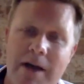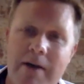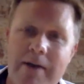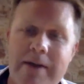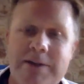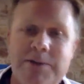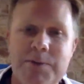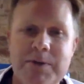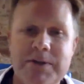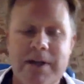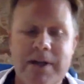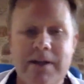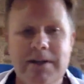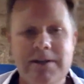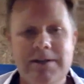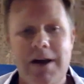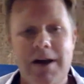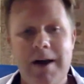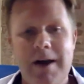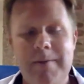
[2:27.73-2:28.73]
This was at the
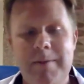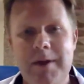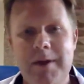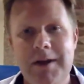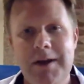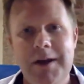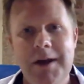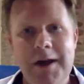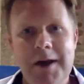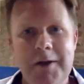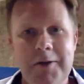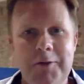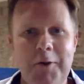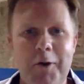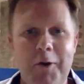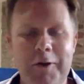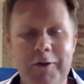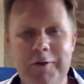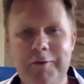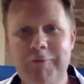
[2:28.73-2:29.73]
time that
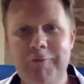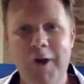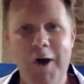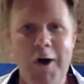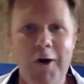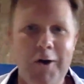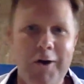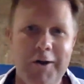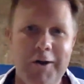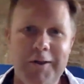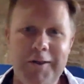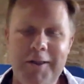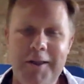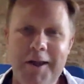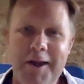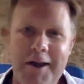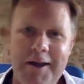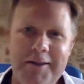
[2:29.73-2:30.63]
Northern Rock and